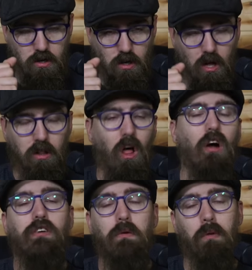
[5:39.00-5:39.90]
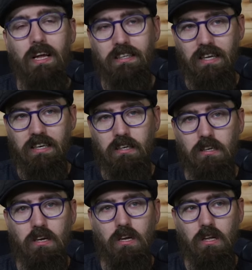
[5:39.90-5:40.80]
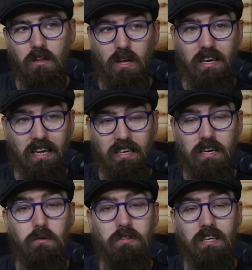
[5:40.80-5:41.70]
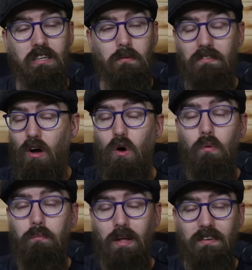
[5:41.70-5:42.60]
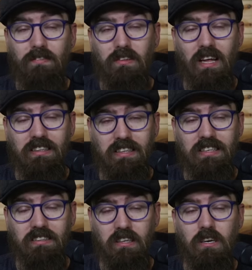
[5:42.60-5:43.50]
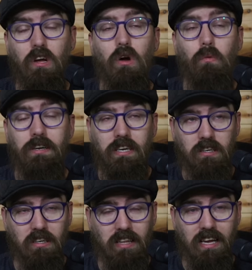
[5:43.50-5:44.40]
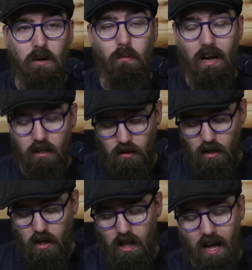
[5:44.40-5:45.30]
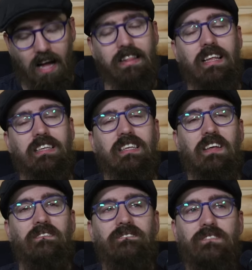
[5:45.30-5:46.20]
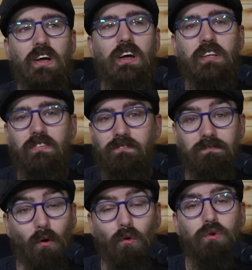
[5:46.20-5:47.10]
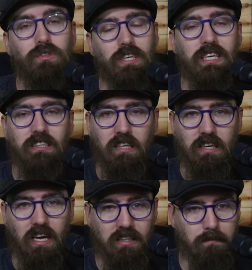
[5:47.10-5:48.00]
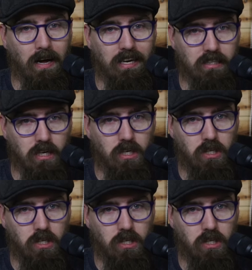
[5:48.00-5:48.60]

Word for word: A lot of new players in, learning a new system with old player from last season, which is going to take a while. And this is his first full season as a manager.